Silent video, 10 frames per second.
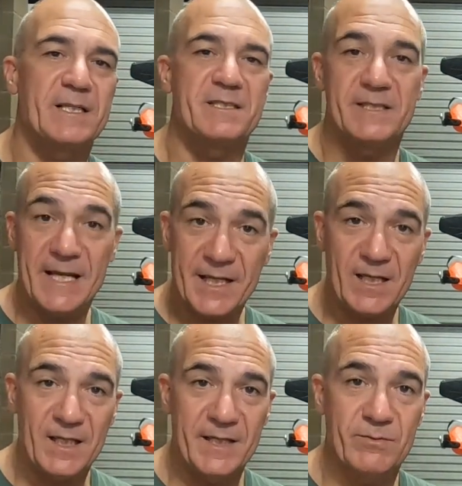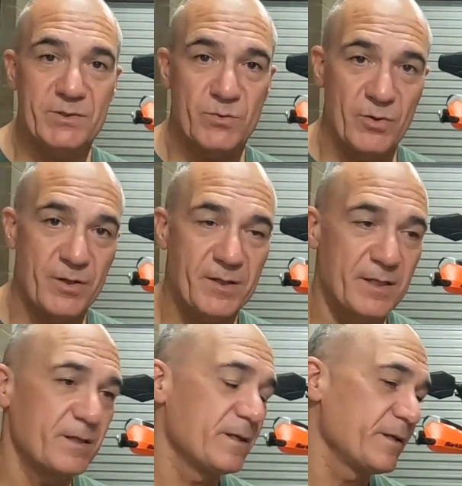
aesthetically, it was worth it.